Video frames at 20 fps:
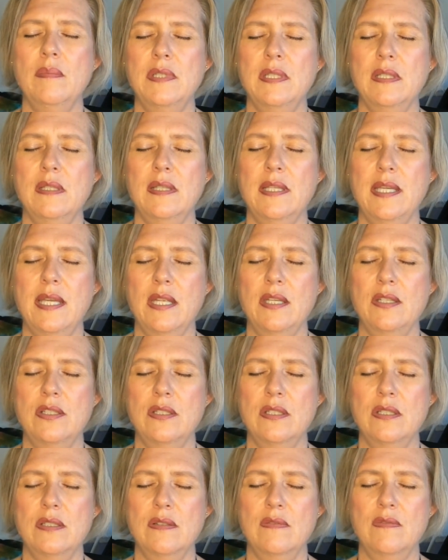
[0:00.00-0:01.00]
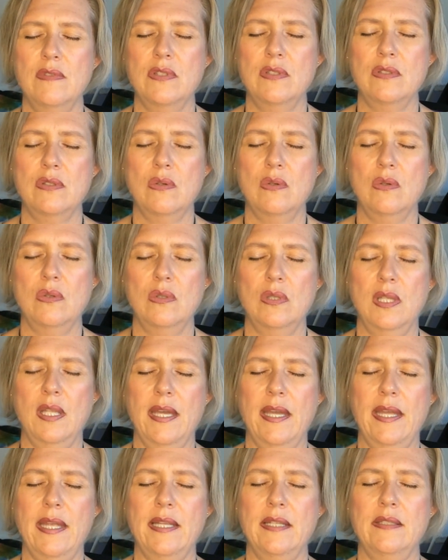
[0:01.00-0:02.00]
till the edges of this gold
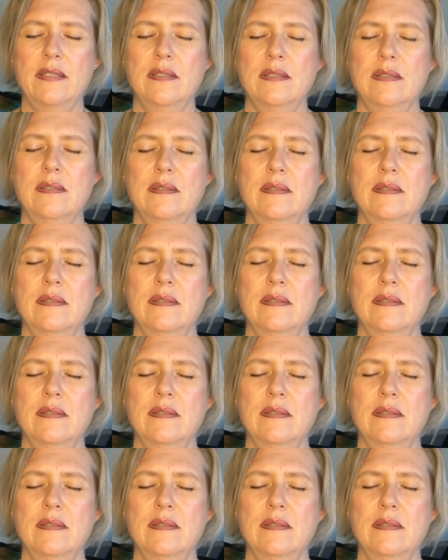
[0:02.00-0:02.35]
light.